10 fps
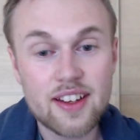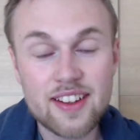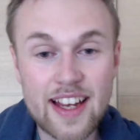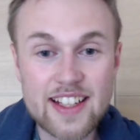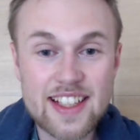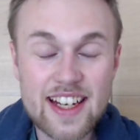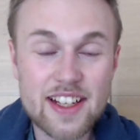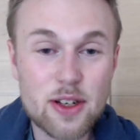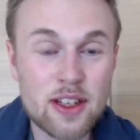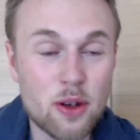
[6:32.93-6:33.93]
the idea
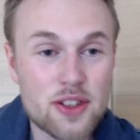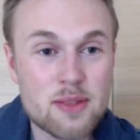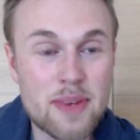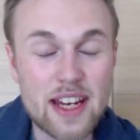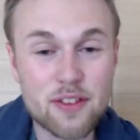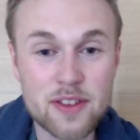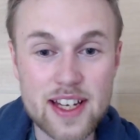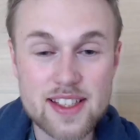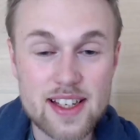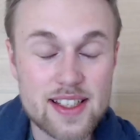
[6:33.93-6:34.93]
you can also make from
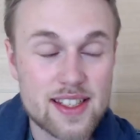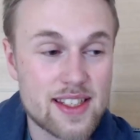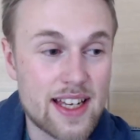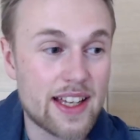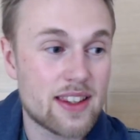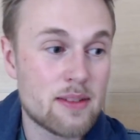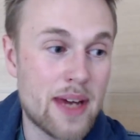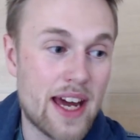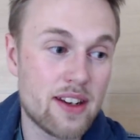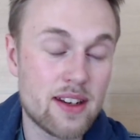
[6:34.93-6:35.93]
this is that
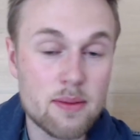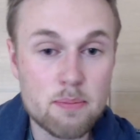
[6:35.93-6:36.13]
men,